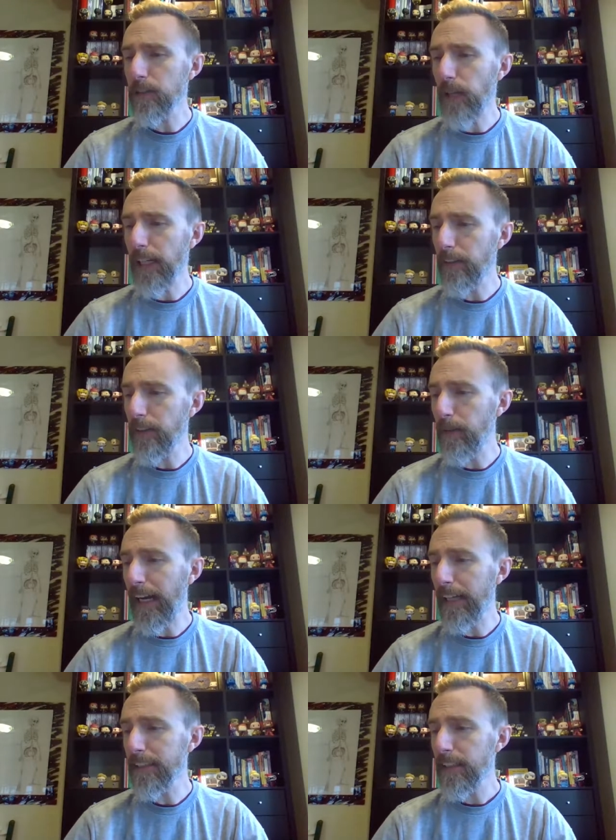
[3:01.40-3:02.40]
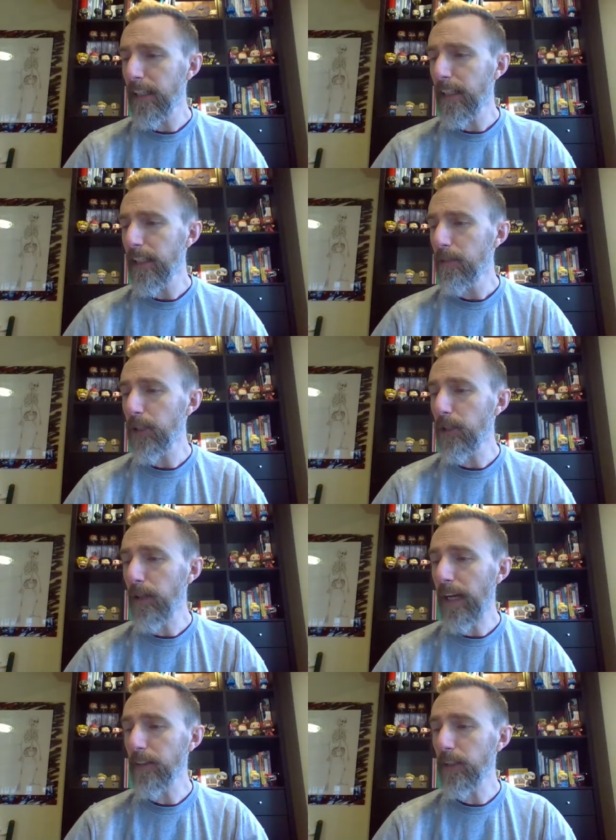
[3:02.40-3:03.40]
right off the bat, you
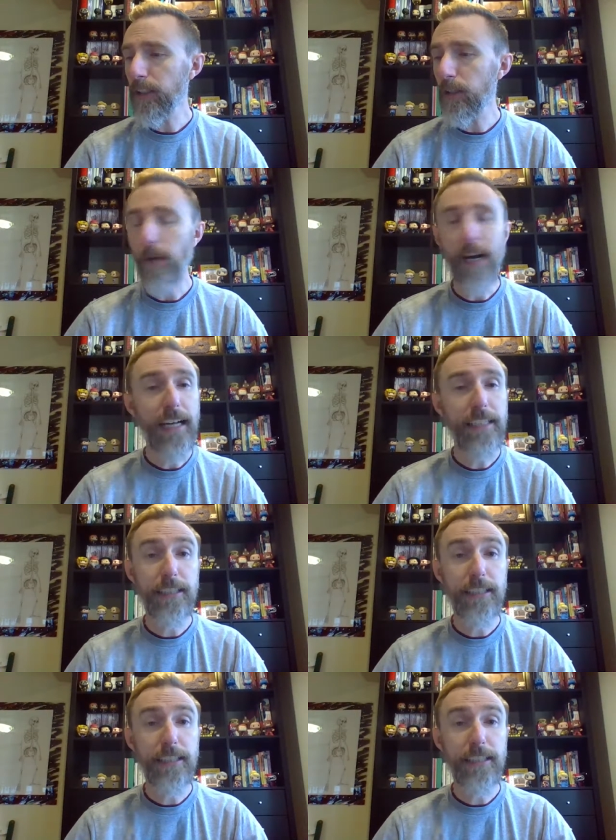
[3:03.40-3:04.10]
have your Kawaii